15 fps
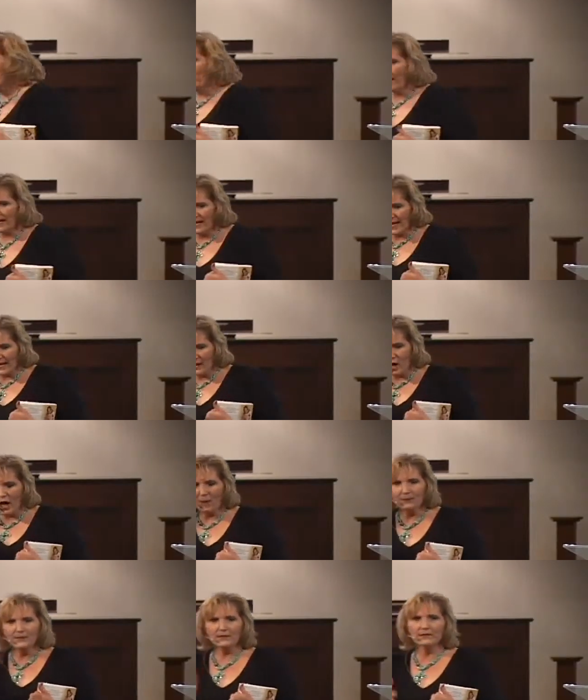My dad
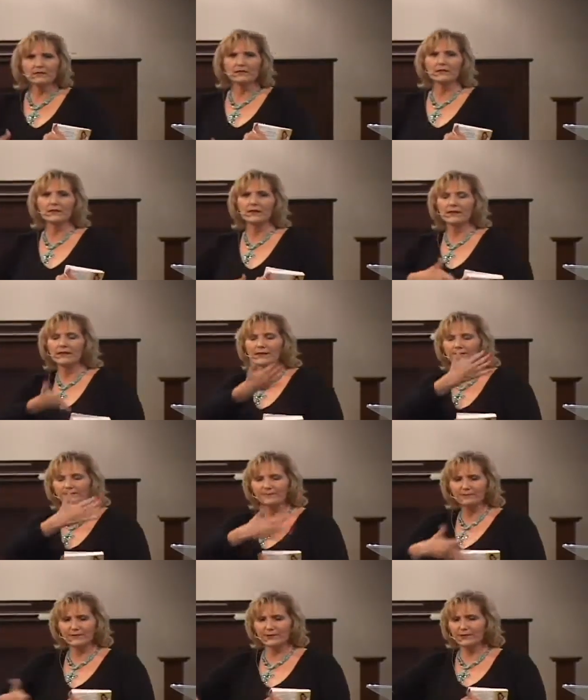hopped into
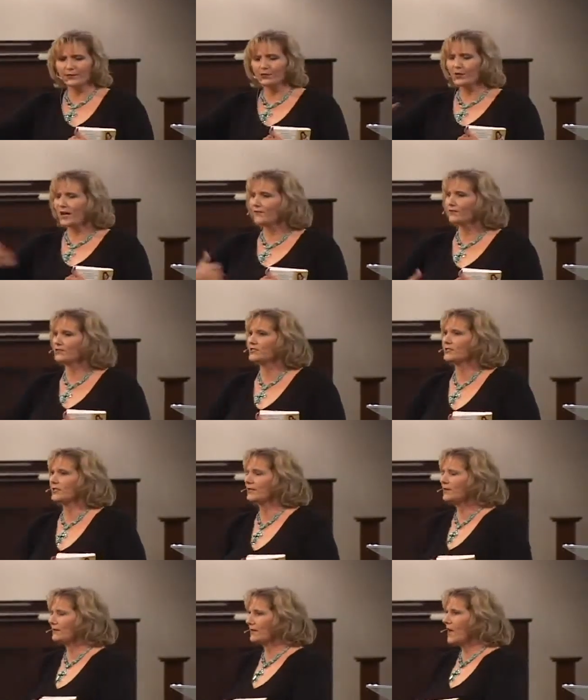the driver's
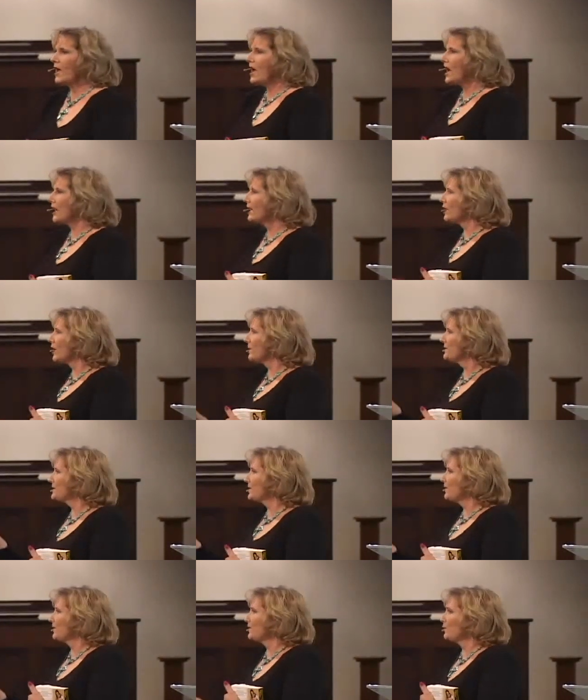seat, and I hopped
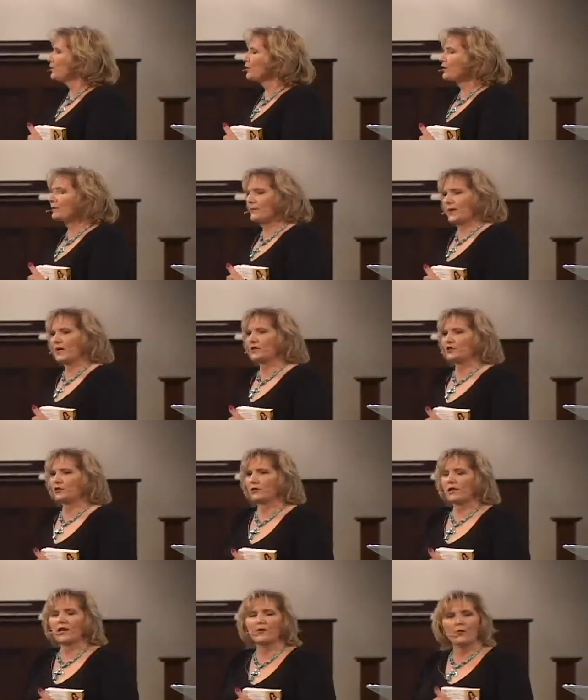up on the workbench,
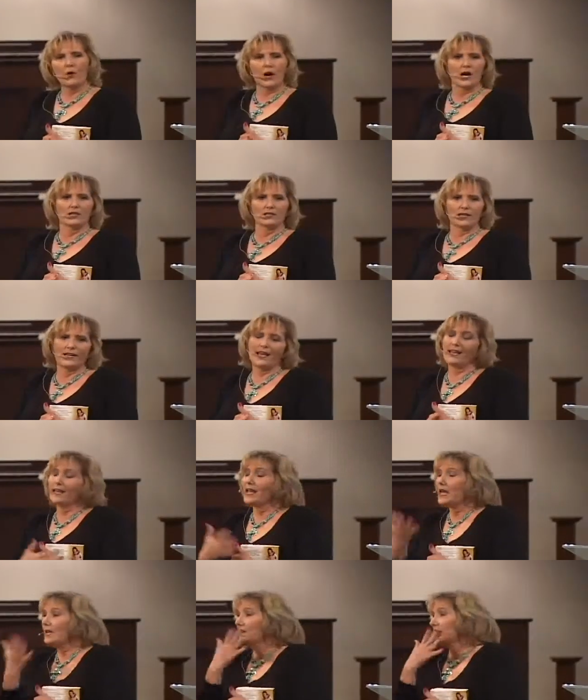and I watched. I had
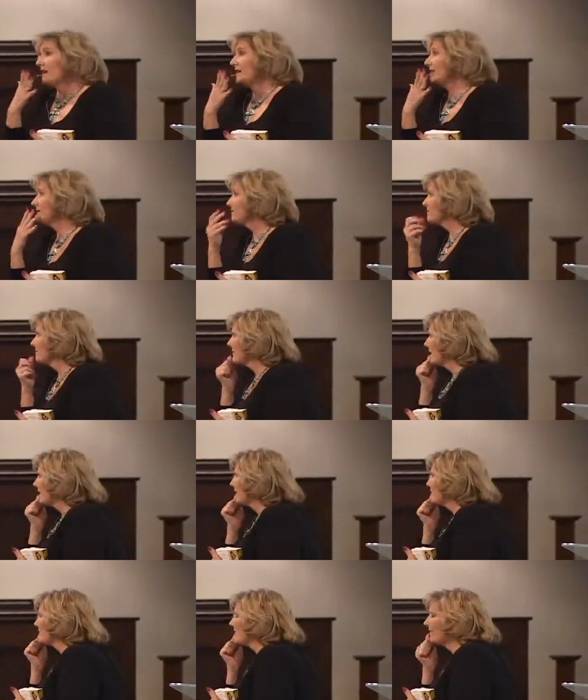kind of
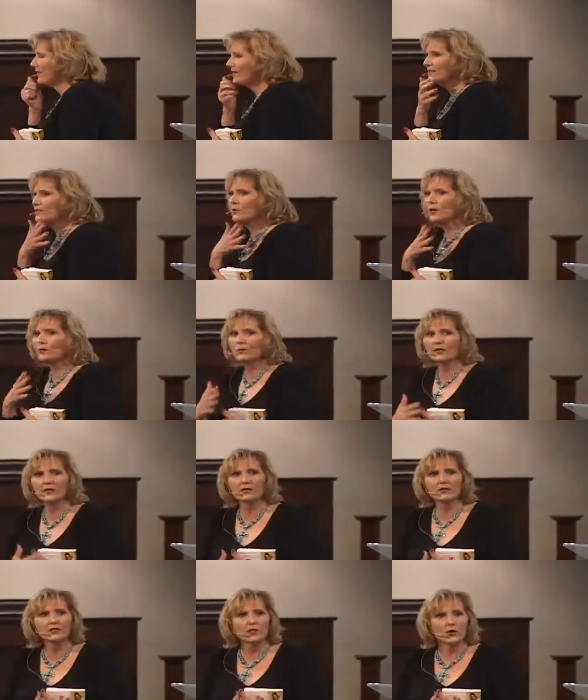held my face so I
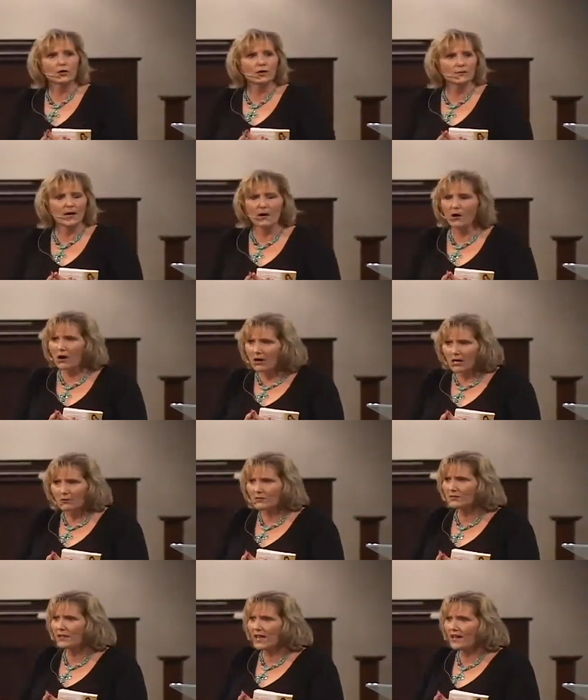wouldn't show him how hard I
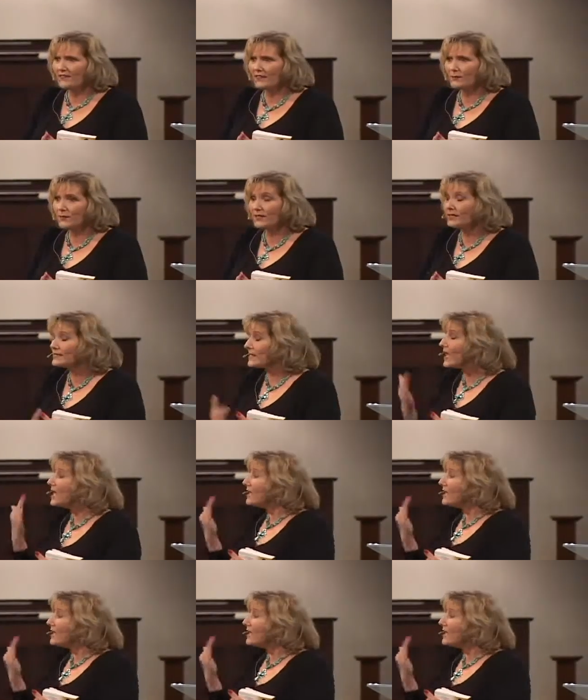was laughing, because